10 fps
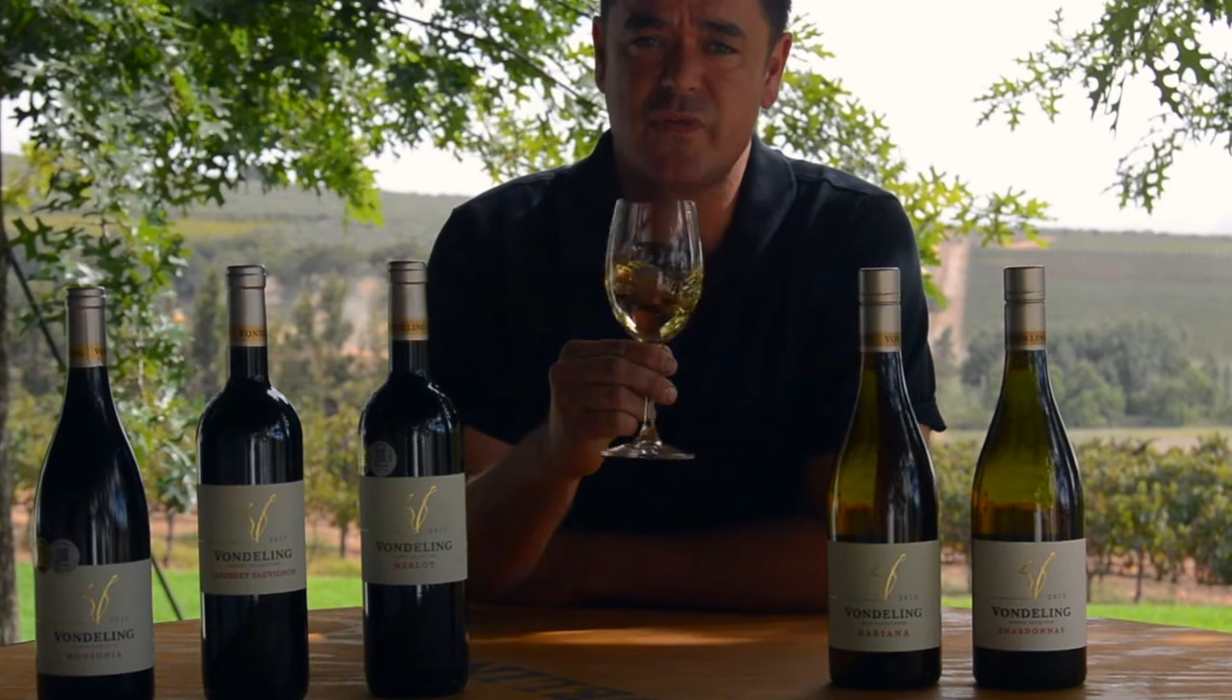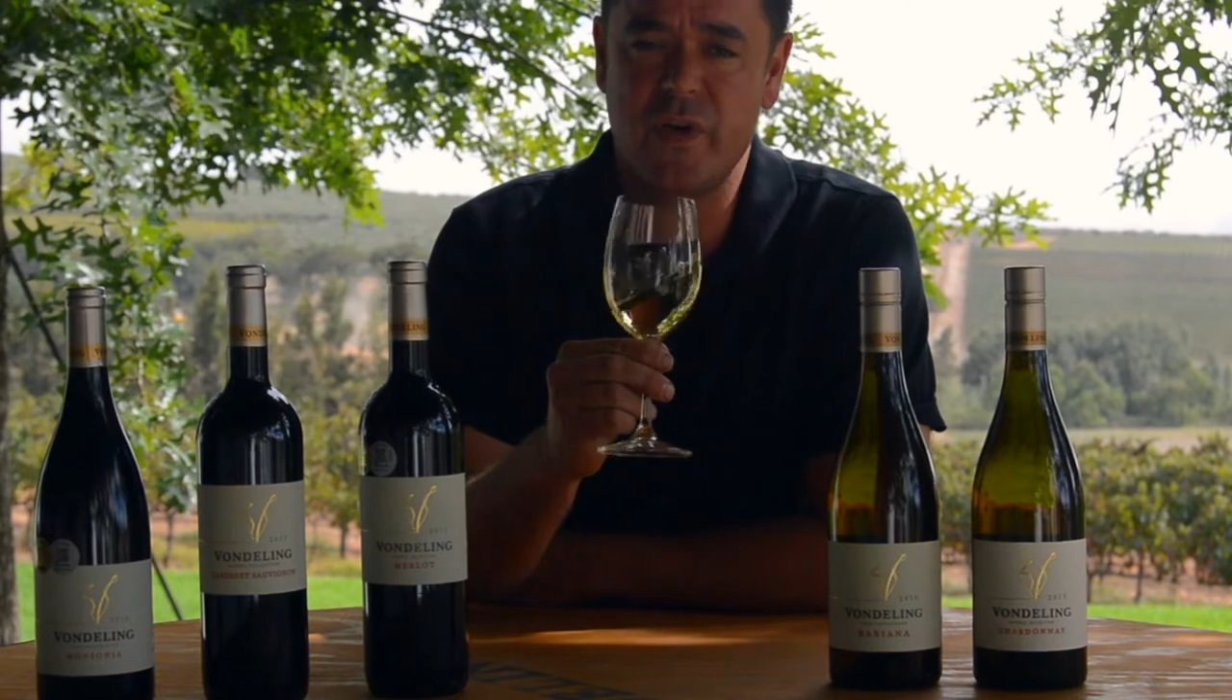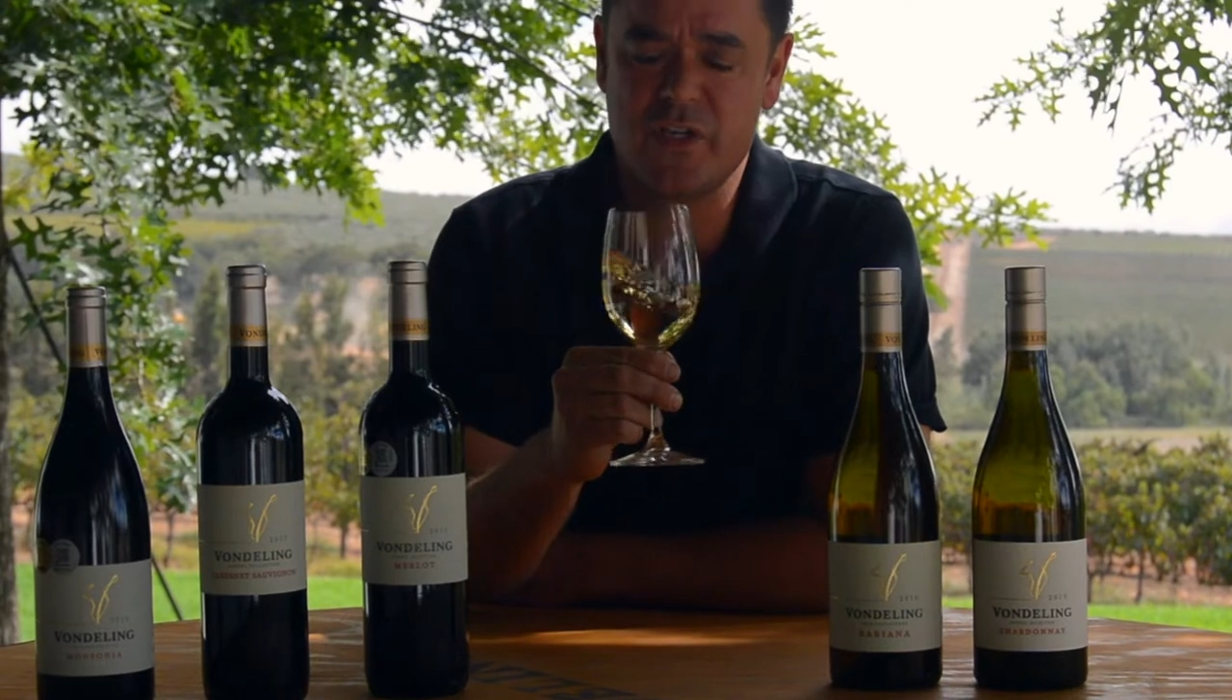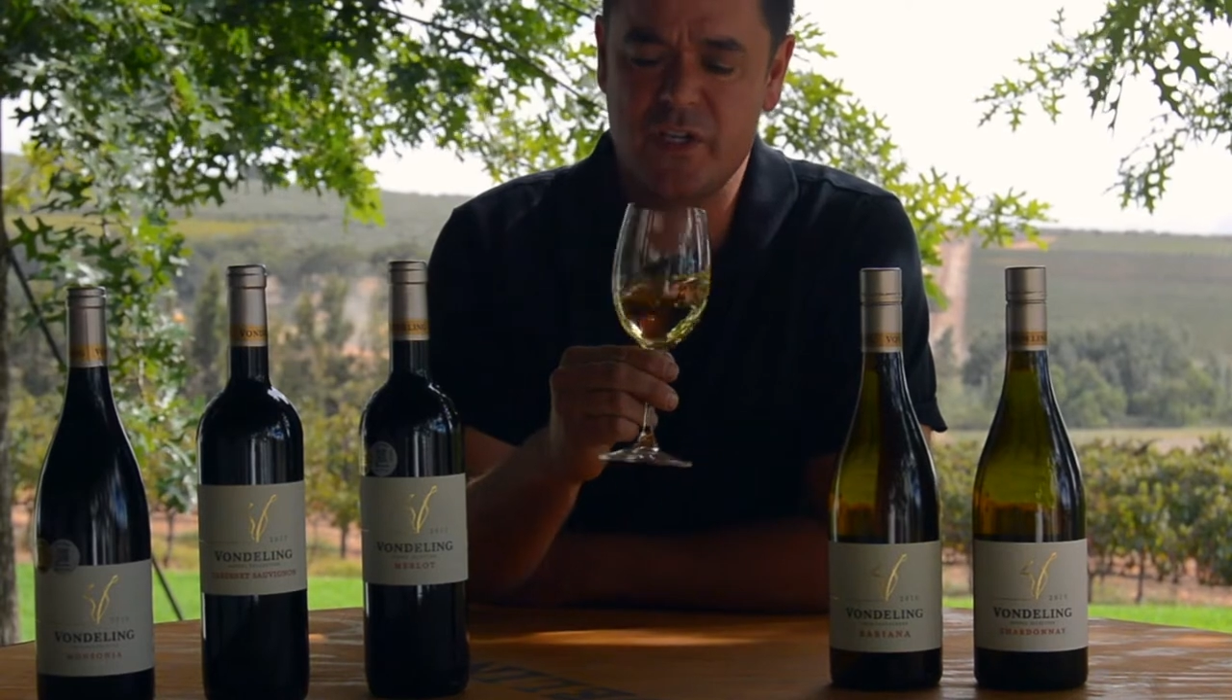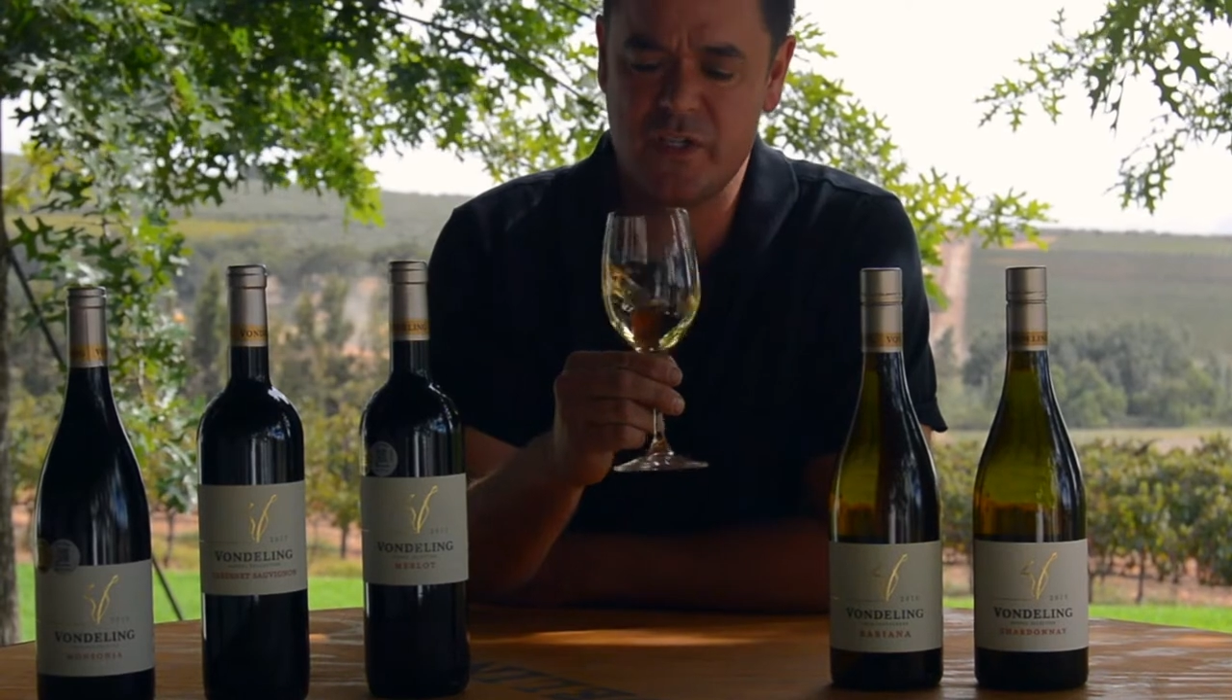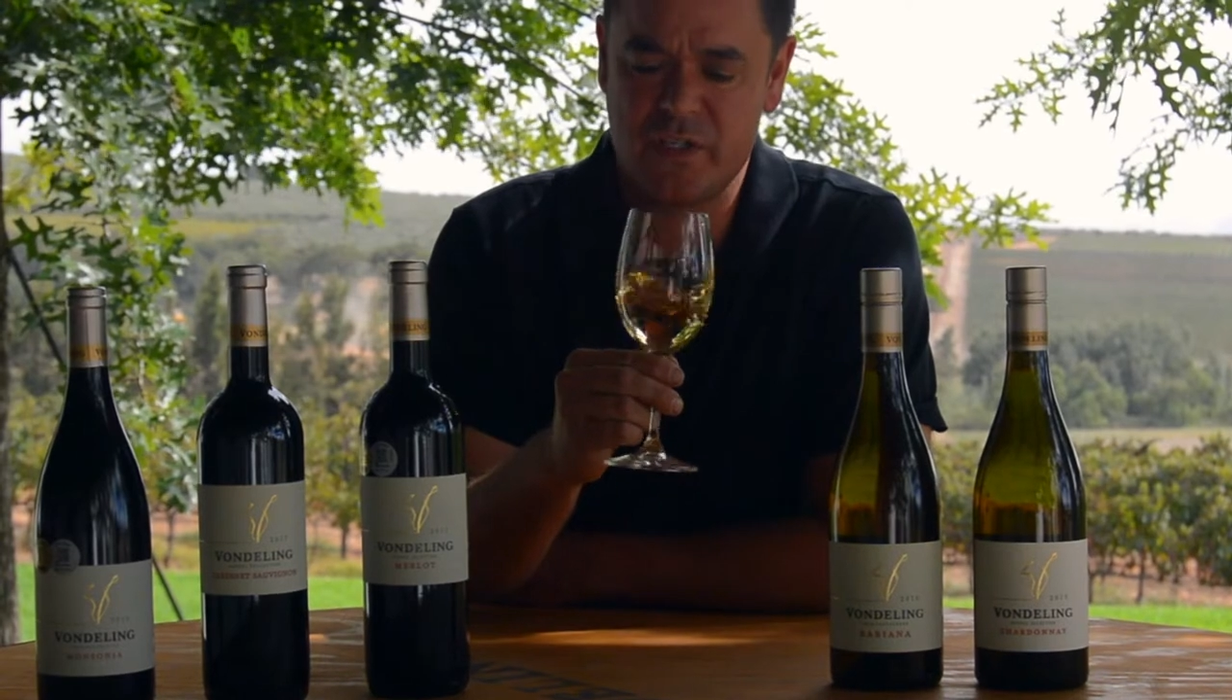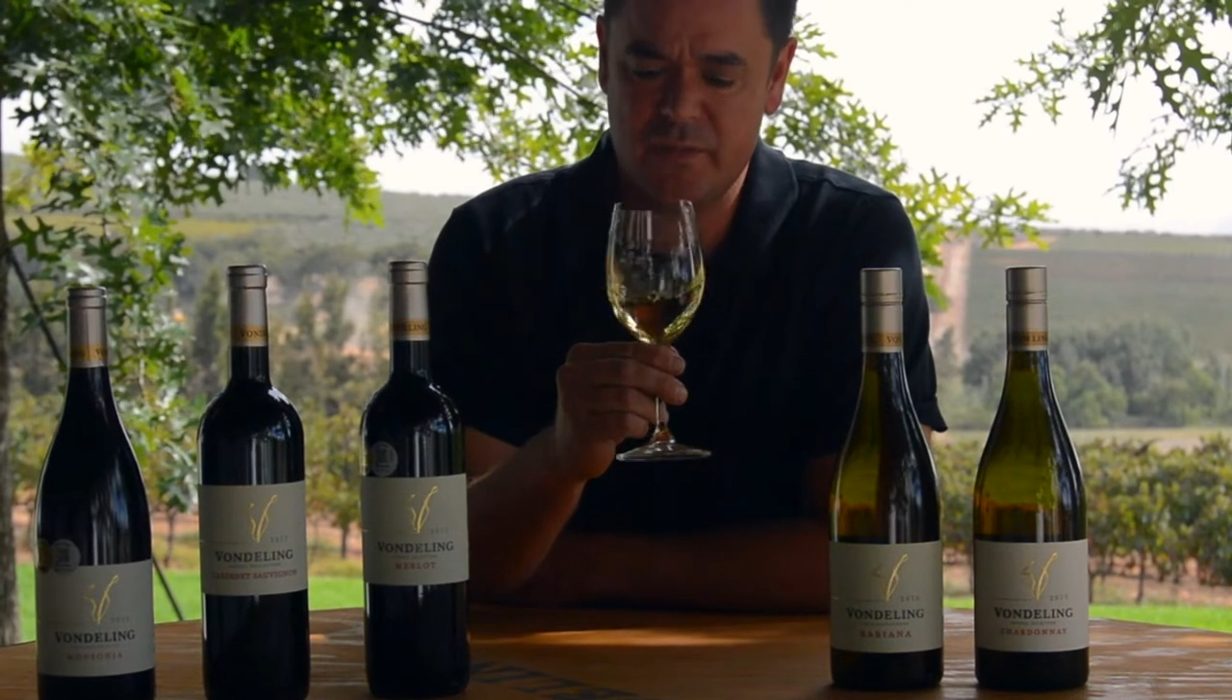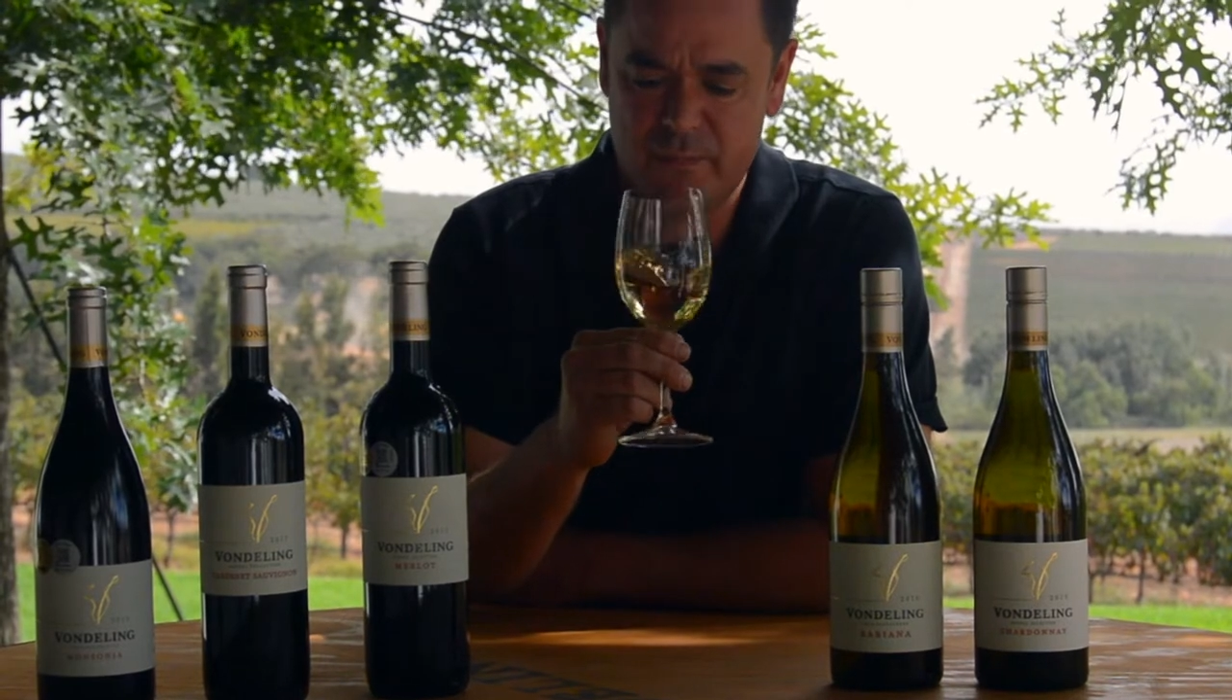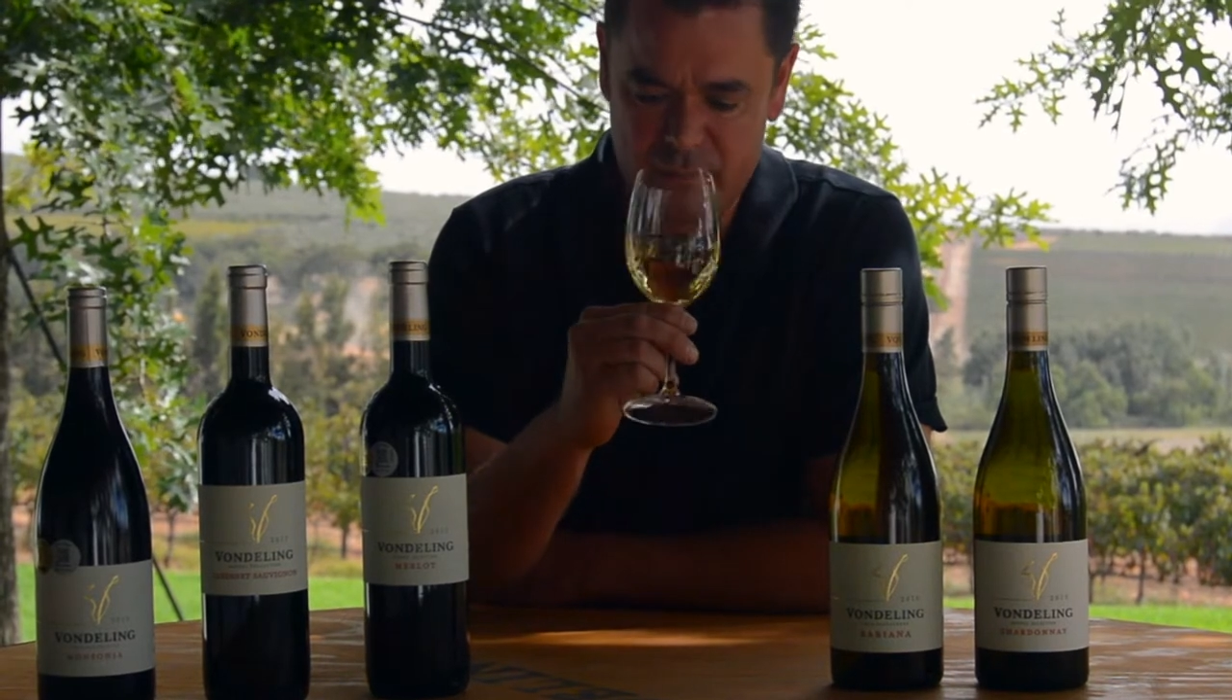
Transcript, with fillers: freshness,